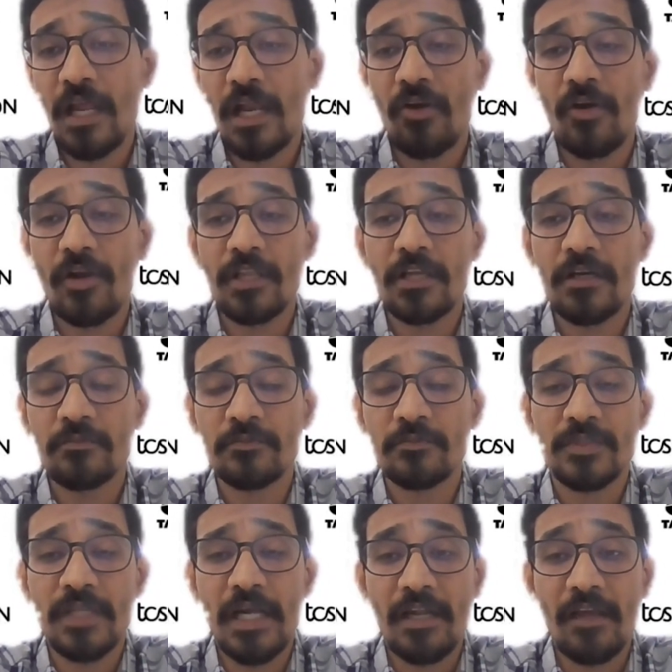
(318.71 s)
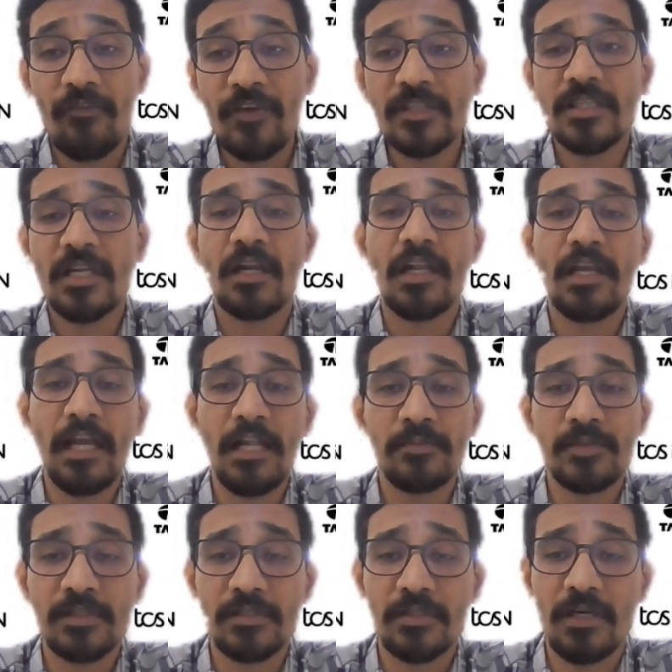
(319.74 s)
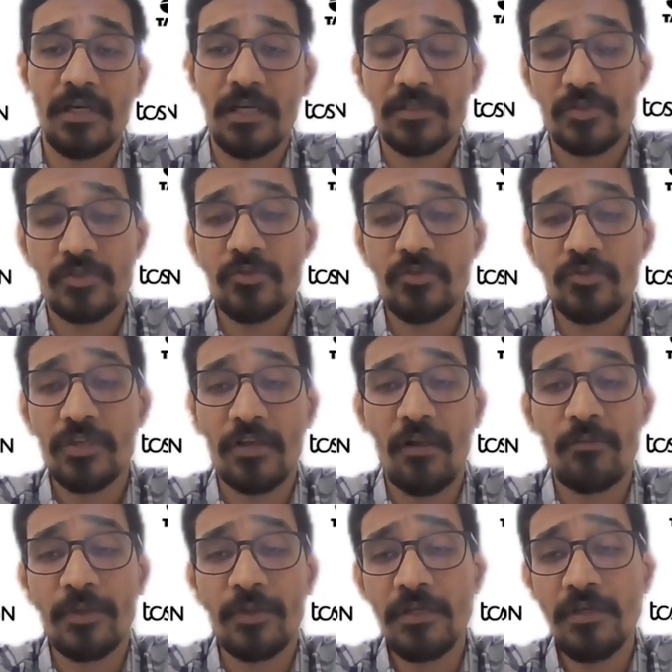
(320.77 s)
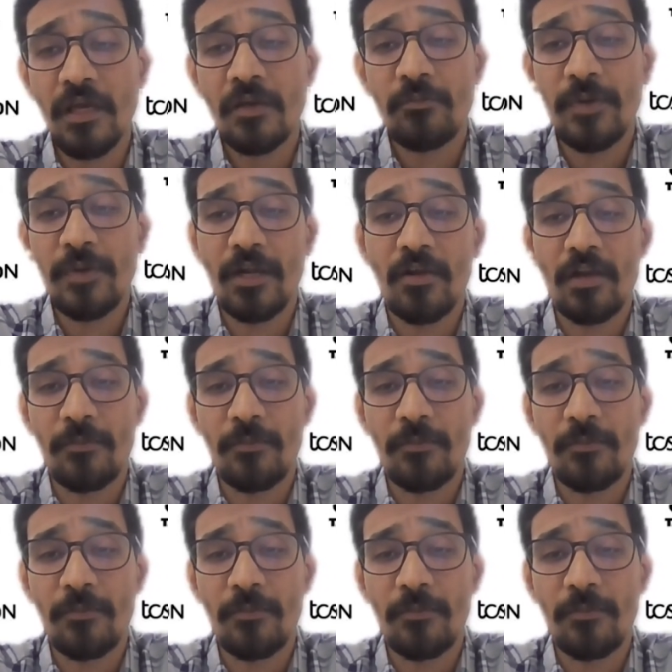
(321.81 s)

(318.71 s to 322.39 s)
tweak that algorithm that efficiently helps us to resolve a